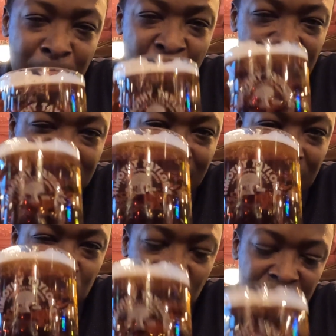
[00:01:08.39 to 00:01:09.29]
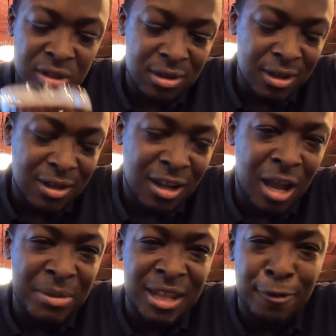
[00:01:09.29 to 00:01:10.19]
Pint of Landlord,
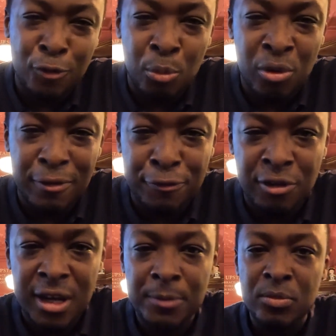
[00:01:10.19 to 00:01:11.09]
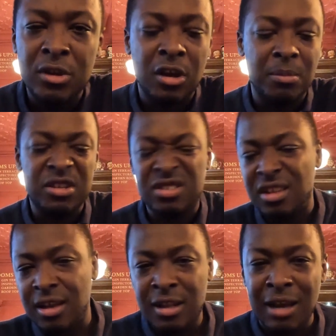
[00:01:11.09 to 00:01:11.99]
coming at 4.3. It's
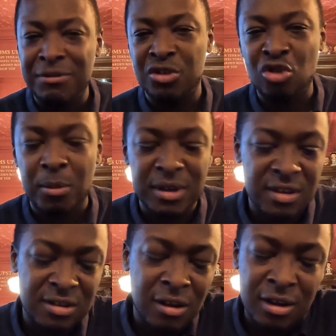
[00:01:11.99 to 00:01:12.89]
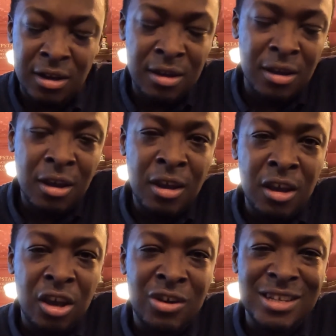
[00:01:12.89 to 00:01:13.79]
a lovely drop. It's just like
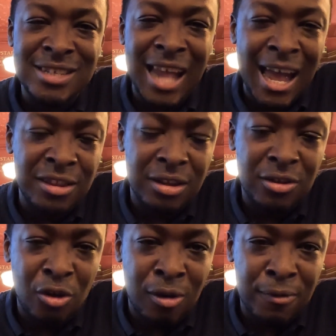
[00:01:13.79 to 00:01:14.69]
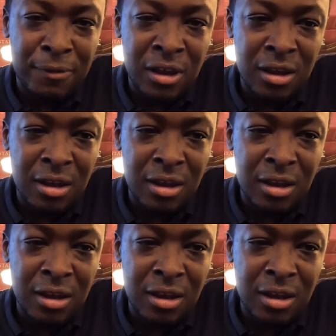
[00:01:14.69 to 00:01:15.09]
a good standard of